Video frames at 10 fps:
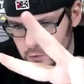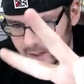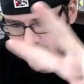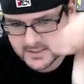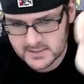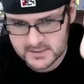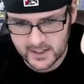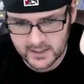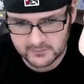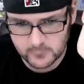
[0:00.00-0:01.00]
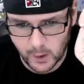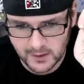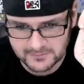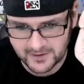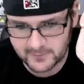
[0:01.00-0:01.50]
two guests that
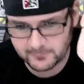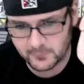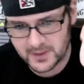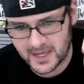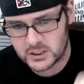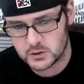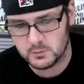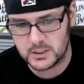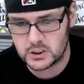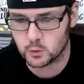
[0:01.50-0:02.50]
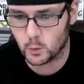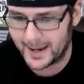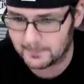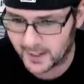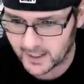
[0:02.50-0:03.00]
qualified for the H and B
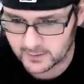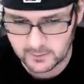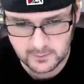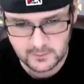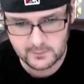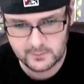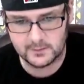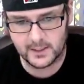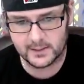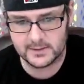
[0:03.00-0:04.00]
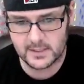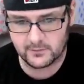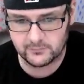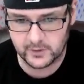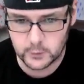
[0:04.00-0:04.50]
swag bag and that is our
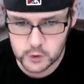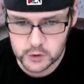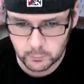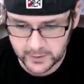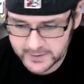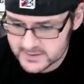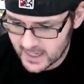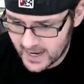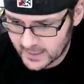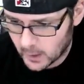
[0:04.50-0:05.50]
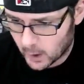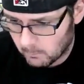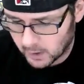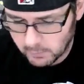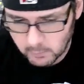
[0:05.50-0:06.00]
friend Hoosier Bricks and
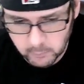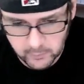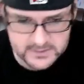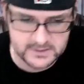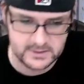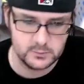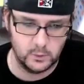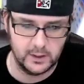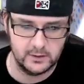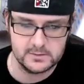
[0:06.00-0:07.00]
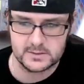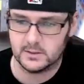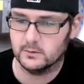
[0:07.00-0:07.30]
Bubba Bricks as well. Bubba